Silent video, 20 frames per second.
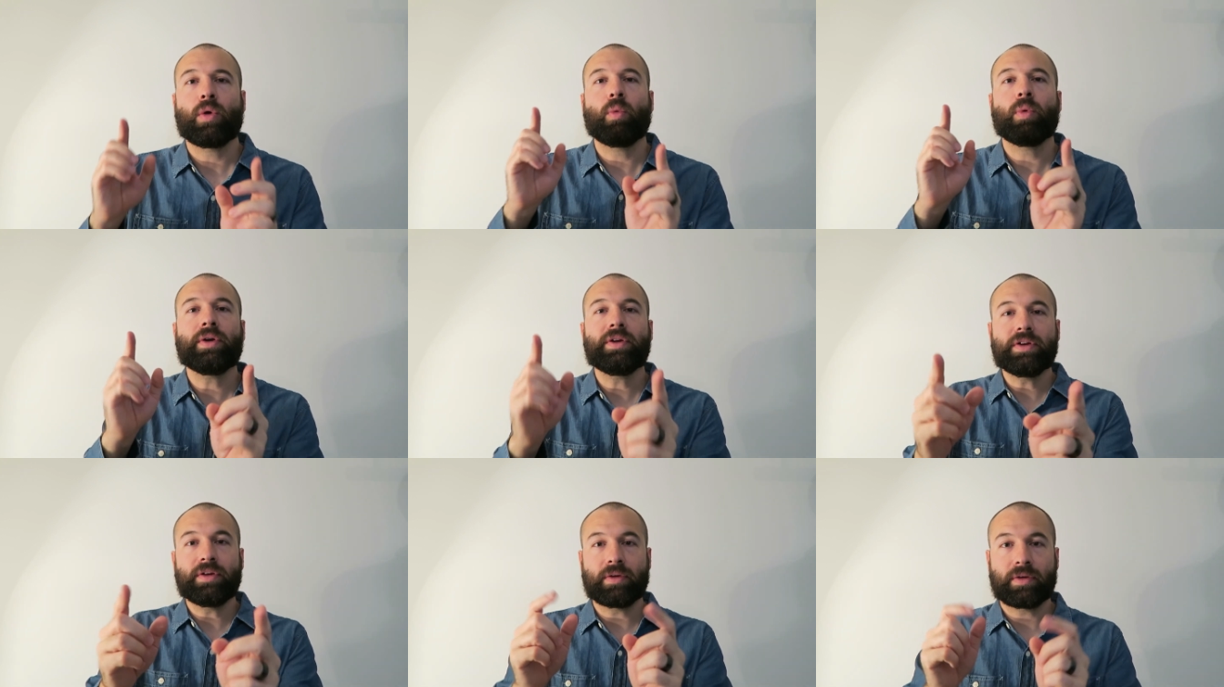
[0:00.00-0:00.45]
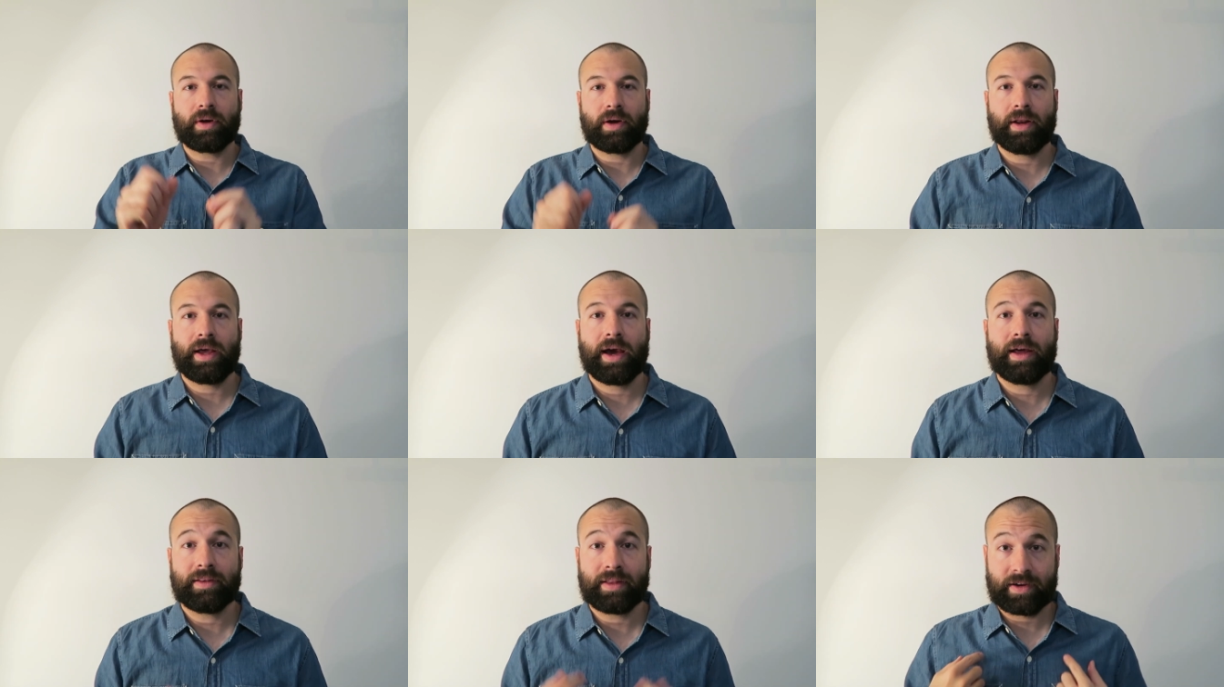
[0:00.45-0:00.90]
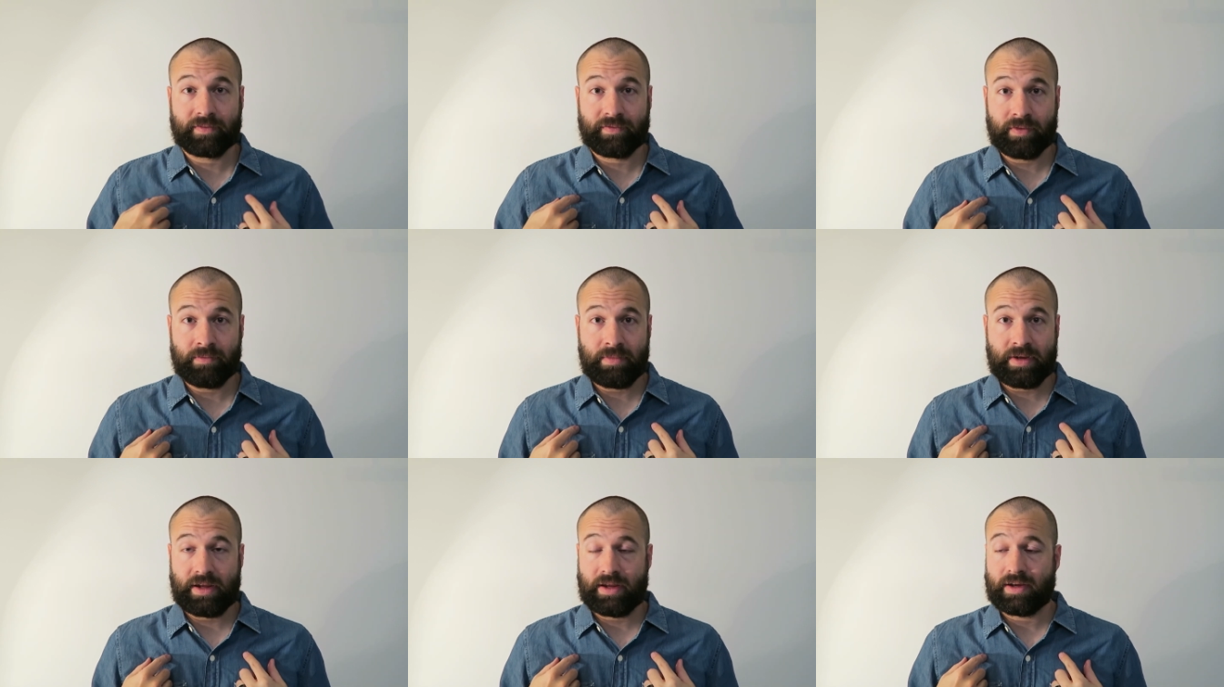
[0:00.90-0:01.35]
what are you good at? Like
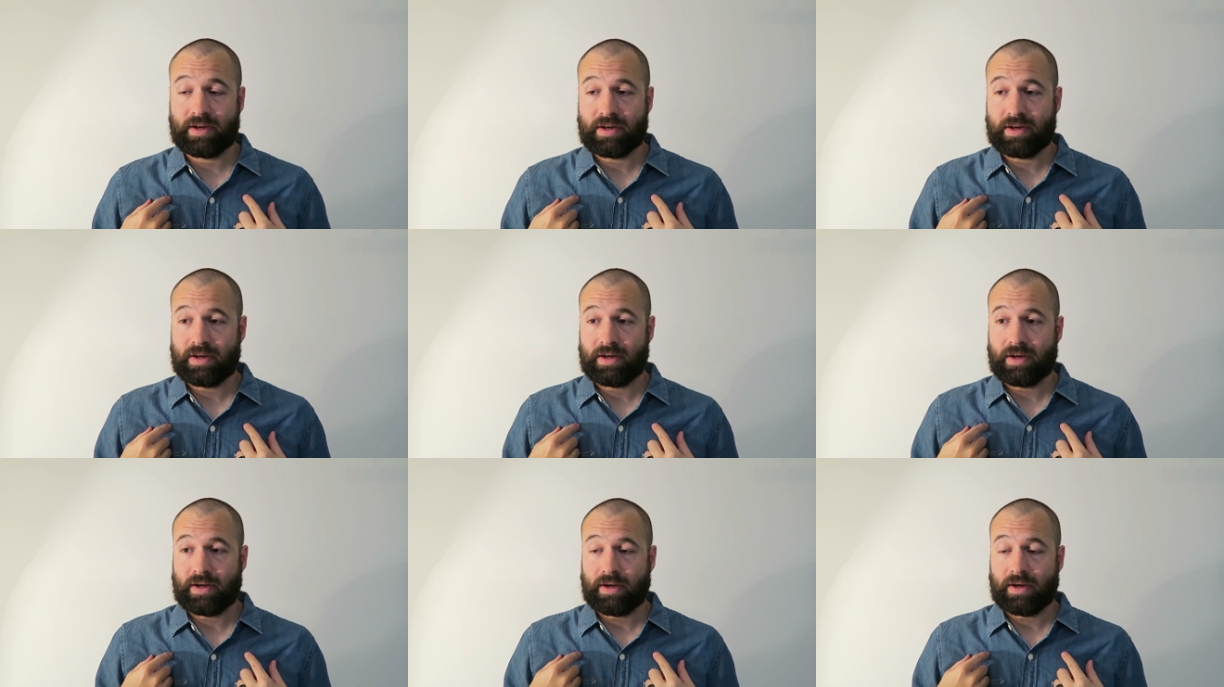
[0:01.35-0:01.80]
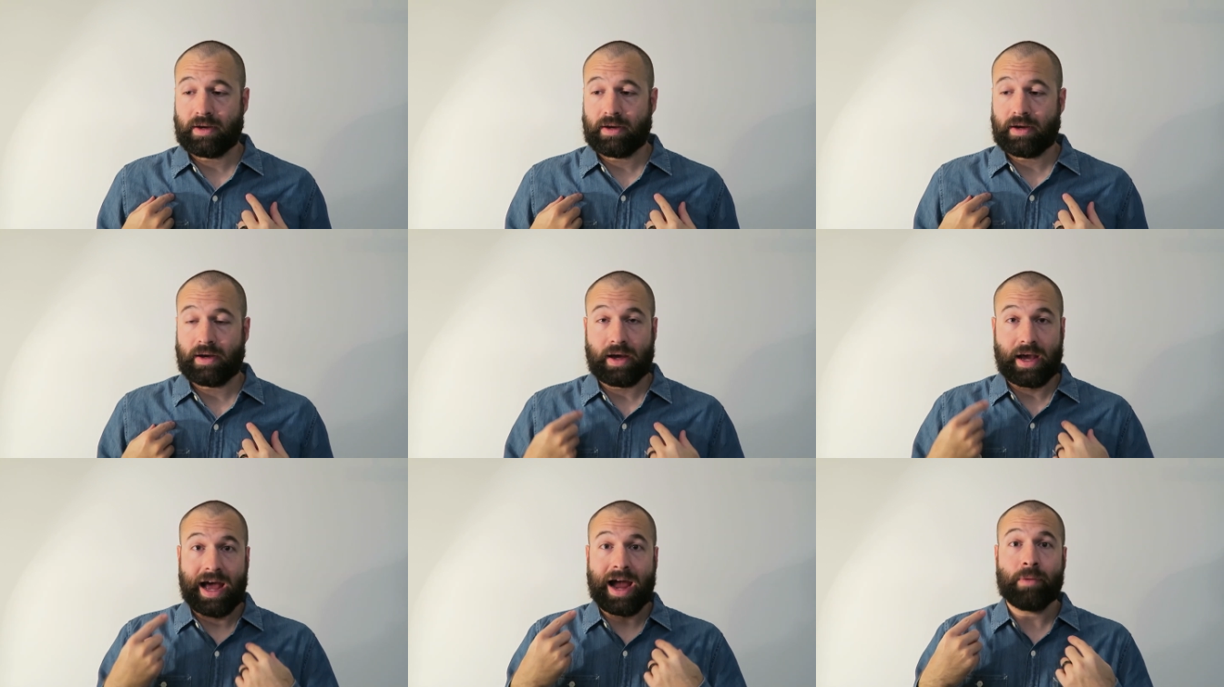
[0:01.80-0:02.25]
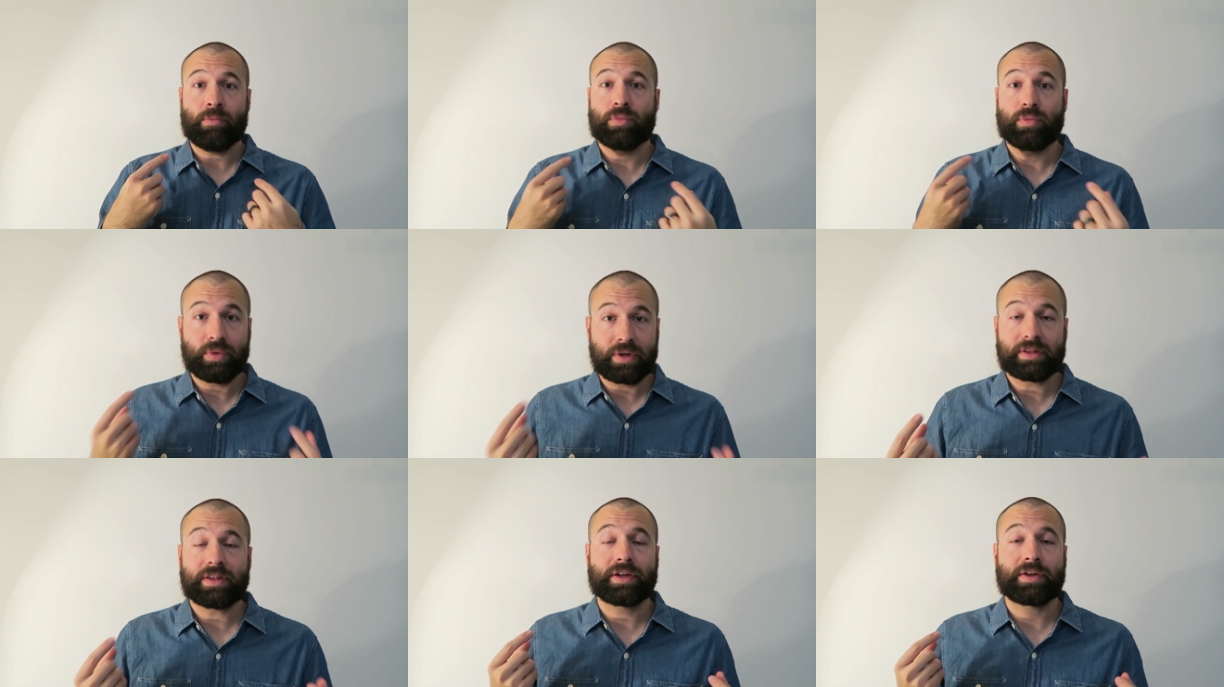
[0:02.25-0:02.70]
for me,
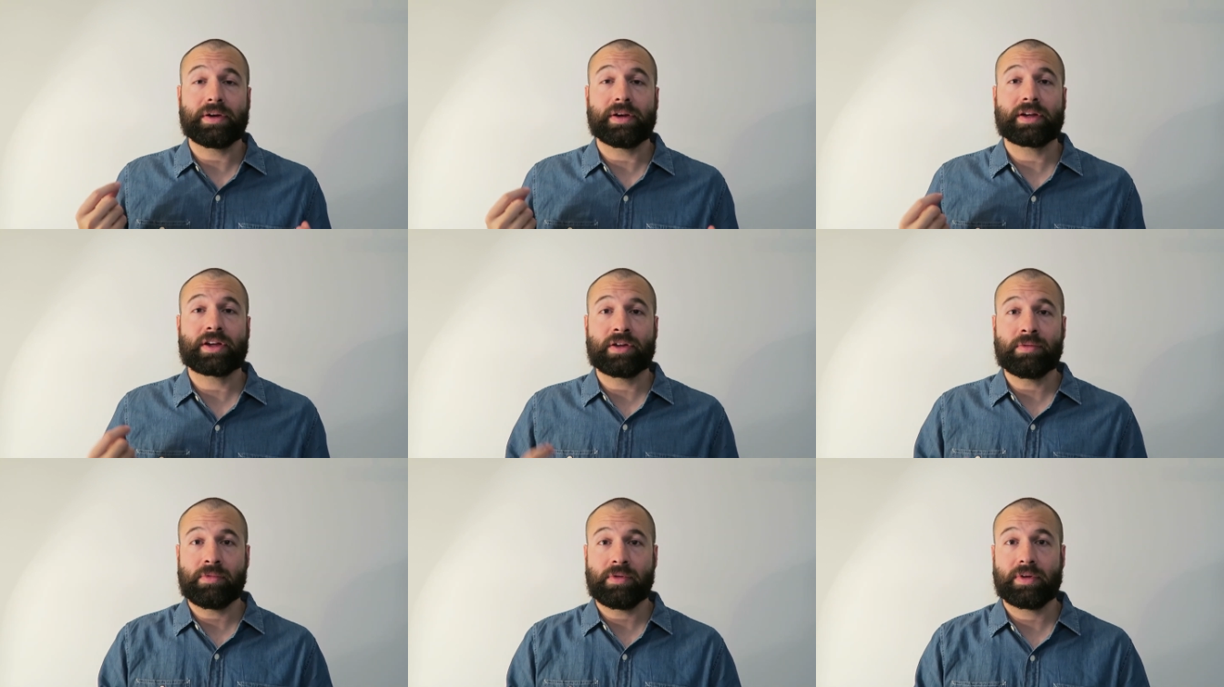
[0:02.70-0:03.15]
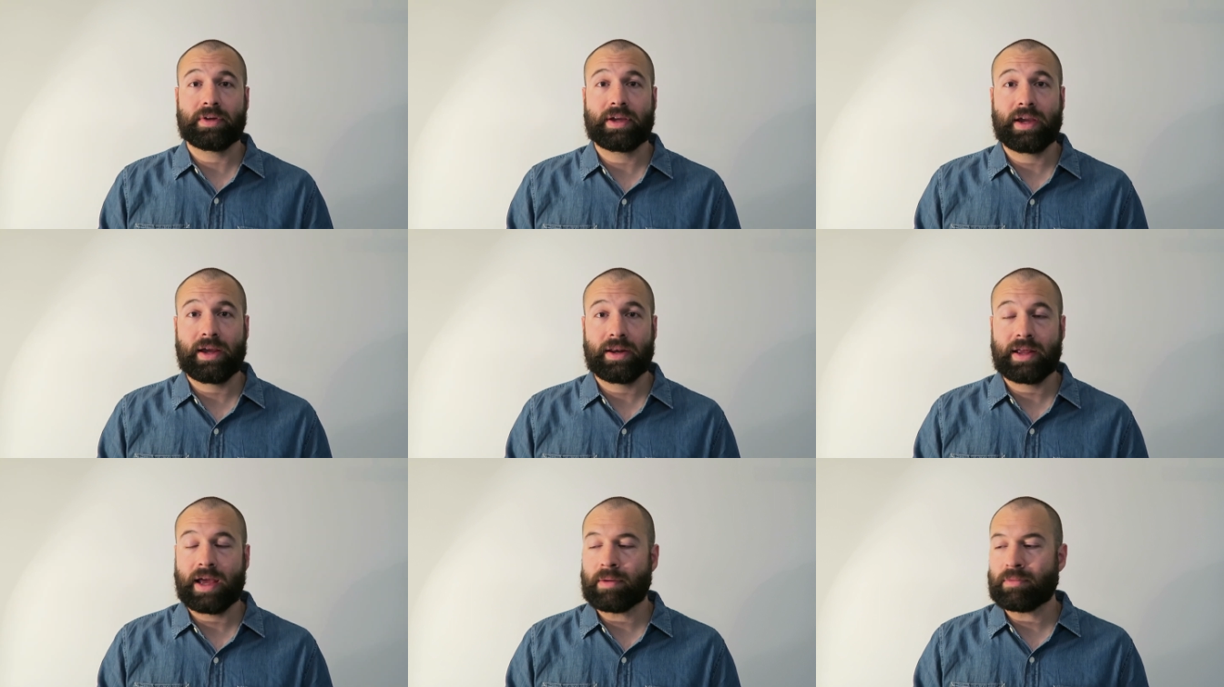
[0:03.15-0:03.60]
I'm really good at communicating.